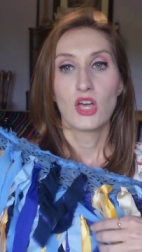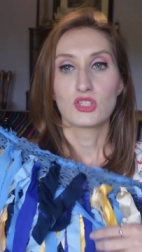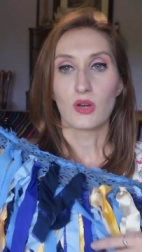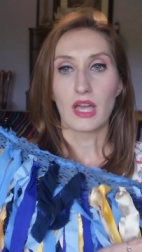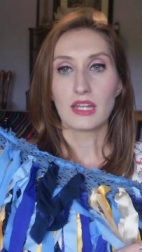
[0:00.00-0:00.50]

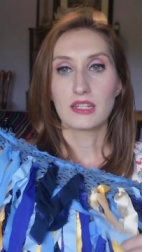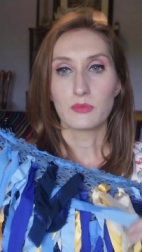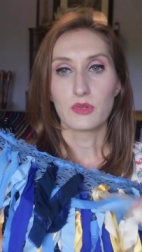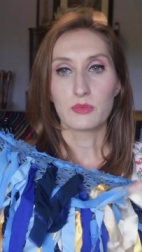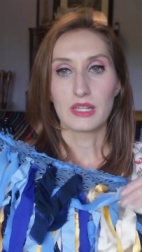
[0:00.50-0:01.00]
So I ended
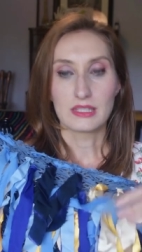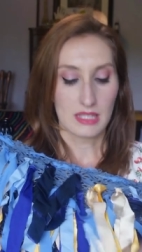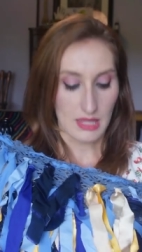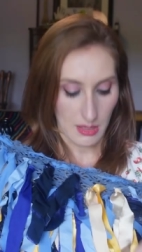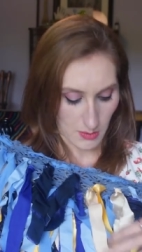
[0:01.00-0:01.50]
up
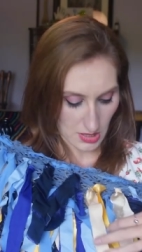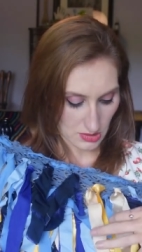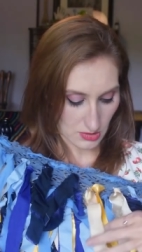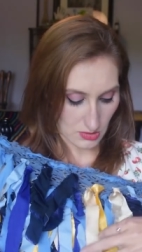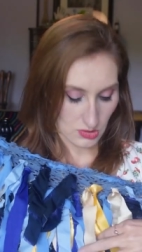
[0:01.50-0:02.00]
replacing that
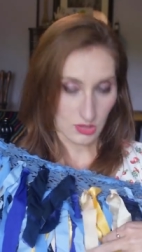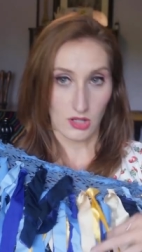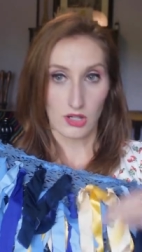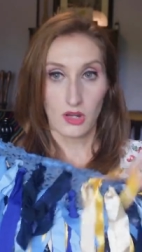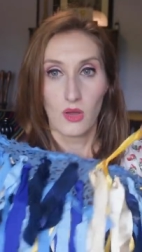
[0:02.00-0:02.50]
mustard
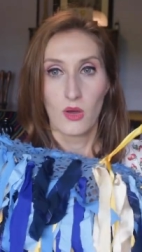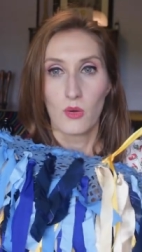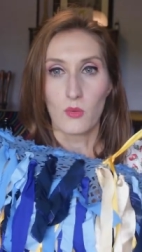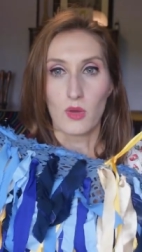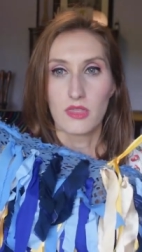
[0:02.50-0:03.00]
skirt
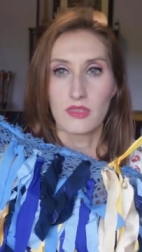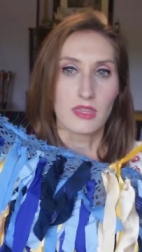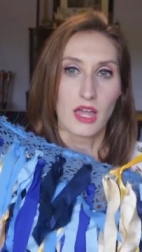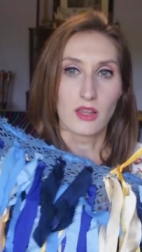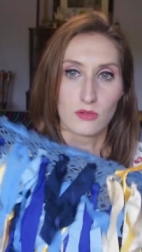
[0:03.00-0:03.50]
with
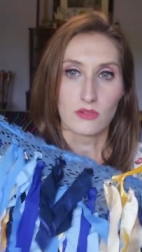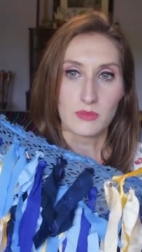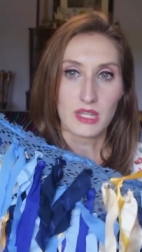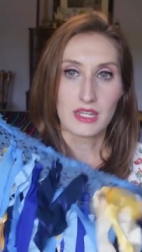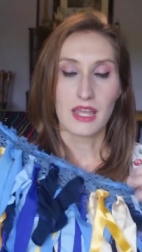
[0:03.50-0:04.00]
yellow
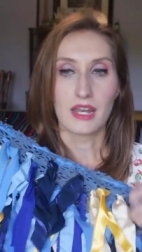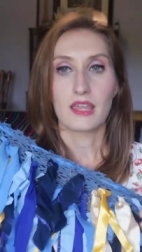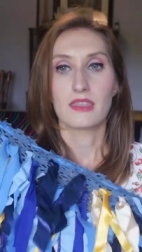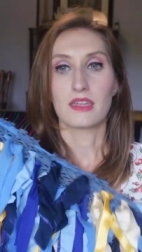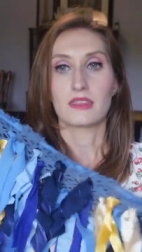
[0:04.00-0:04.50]
ribbon and
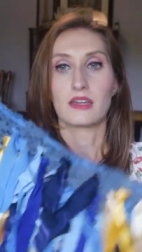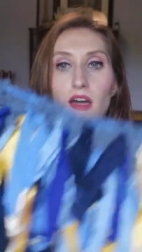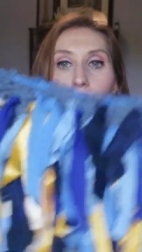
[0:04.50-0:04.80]
I think that